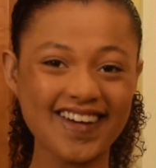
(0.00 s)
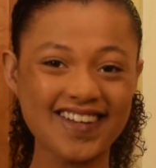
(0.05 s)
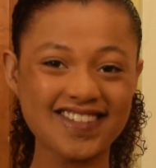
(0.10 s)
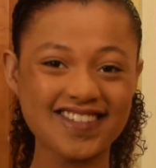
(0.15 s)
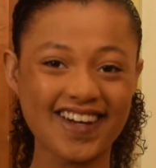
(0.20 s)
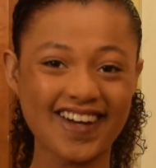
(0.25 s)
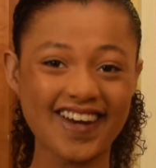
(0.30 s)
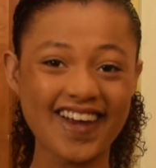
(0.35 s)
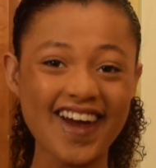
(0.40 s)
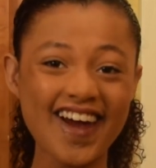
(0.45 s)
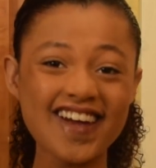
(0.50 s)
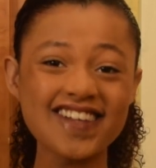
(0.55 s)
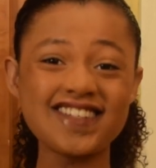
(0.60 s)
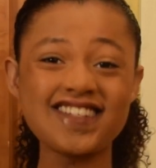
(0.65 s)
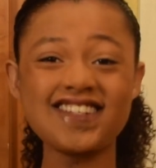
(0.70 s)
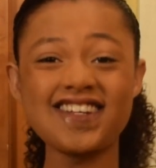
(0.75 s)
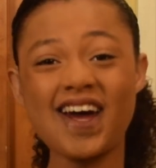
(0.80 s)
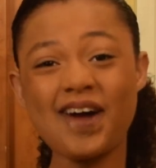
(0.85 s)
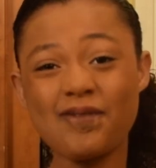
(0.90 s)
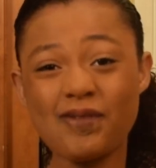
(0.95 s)
kitchen.
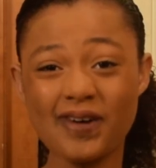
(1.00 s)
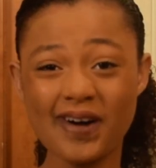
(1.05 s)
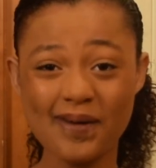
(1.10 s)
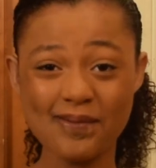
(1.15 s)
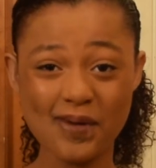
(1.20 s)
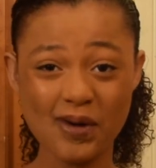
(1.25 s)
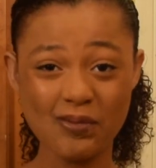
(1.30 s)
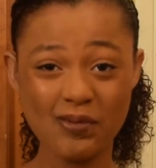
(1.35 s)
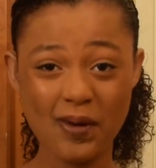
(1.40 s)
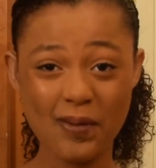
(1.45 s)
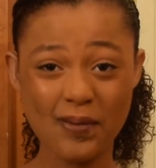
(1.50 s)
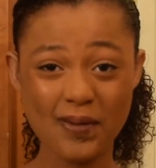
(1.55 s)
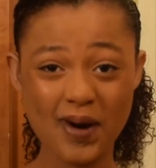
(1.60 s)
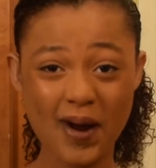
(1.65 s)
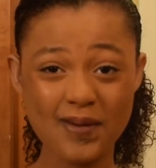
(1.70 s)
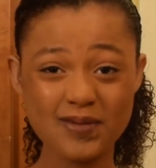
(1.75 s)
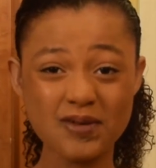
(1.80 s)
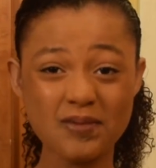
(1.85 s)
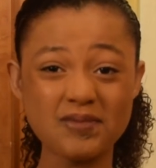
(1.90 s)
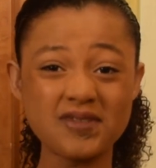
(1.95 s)
Today we're going to be whipping
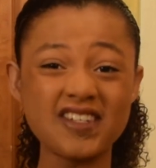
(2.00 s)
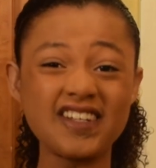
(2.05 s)
up some